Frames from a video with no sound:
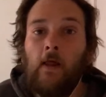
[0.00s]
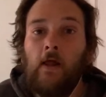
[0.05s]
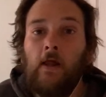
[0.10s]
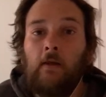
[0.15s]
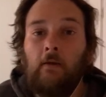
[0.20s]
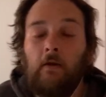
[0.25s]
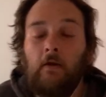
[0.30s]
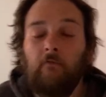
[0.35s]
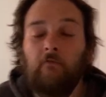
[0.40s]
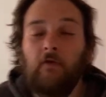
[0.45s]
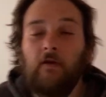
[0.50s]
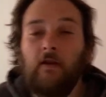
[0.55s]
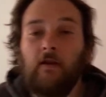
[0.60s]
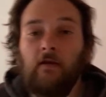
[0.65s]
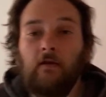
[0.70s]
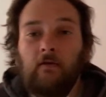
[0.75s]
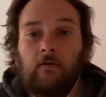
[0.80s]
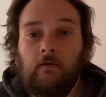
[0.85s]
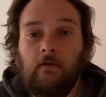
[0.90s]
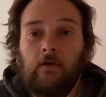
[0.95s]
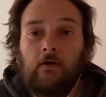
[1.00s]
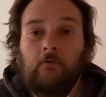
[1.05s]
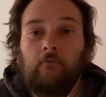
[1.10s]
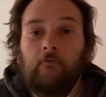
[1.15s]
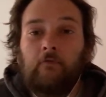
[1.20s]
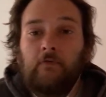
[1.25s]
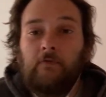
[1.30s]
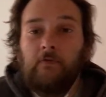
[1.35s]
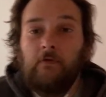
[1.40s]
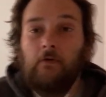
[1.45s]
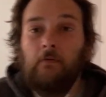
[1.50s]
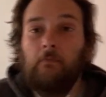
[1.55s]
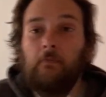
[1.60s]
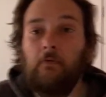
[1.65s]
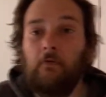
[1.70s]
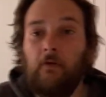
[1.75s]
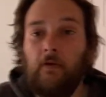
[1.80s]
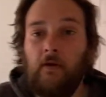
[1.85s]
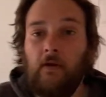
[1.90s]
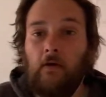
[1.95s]
this is a live video
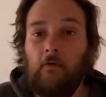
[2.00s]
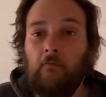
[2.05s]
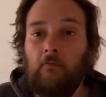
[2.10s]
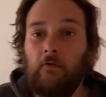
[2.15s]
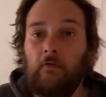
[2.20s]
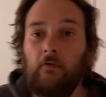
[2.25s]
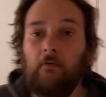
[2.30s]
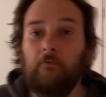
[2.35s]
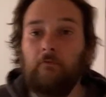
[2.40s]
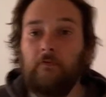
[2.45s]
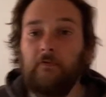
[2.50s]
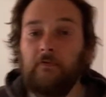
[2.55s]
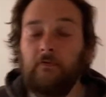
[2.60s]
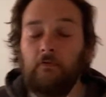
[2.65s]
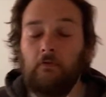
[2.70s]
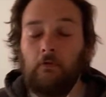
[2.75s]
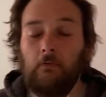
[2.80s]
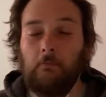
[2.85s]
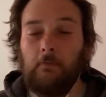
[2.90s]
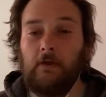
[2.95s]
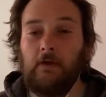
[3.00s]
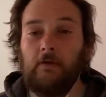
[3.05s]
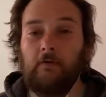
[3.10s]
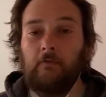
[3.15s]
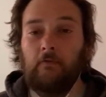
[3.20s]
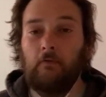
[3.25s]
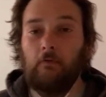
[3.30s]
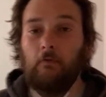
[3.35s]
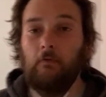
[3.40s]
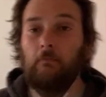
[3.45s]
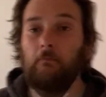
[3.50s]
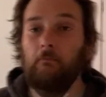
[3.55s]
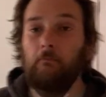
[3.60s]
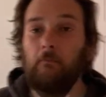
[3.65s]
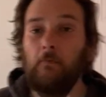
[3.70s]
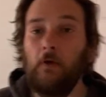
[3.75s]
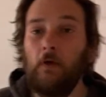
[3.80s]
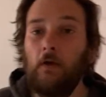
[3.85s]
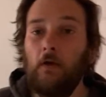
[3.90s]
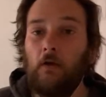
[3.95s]
because the other video I made on
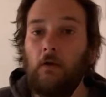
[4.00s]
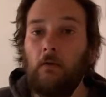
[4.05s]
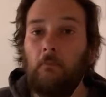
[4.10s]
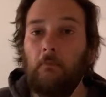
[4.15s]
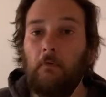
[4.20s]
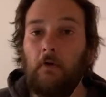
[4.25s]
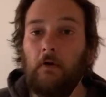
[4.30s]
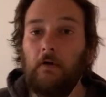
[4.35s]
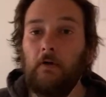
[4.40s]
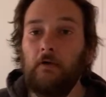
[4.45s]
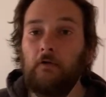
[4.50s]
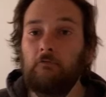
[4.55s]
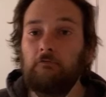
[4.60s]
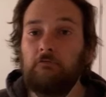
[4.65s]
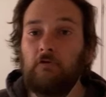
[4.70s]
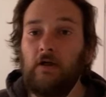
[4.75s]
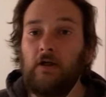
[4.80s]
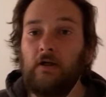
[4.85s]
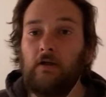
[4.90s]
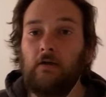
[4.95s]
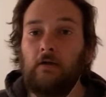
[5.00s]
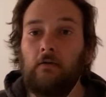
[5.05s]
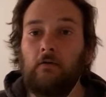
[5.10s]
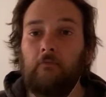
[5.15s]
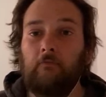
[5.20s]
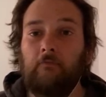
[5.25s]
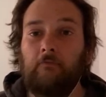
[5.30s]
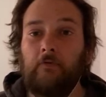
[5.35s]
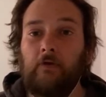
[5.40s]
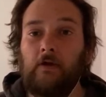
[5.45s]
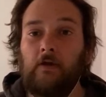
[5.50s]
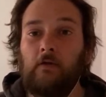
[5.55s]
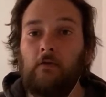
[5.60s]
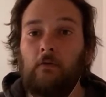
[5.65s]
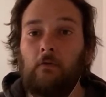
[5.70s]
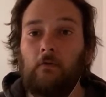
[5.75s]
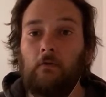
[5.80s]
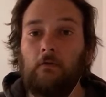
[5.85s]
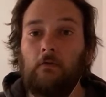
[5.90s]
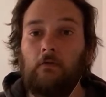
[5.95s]
by truck
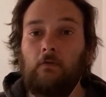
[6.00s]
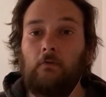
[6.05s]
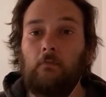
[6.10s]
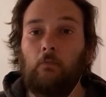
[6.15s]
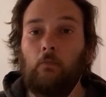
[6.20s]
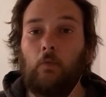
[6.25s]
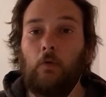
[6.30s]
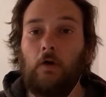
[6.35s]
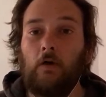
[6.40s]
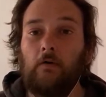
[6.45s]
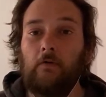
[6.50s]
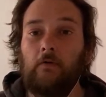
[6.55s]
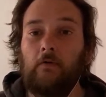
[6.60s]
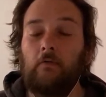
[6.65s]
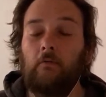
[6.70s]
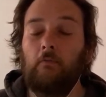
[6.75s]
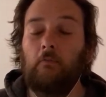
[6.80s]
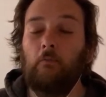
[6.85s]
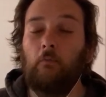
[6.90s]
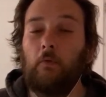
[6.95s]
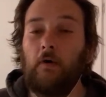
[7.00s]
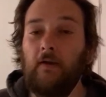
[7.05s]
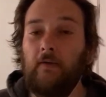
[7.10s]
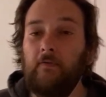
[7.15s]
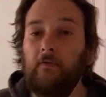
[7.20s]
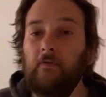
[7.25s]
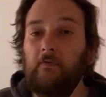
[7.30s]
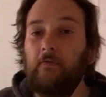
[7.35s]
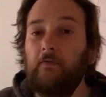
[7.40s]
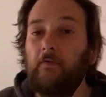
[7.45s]
vlog one went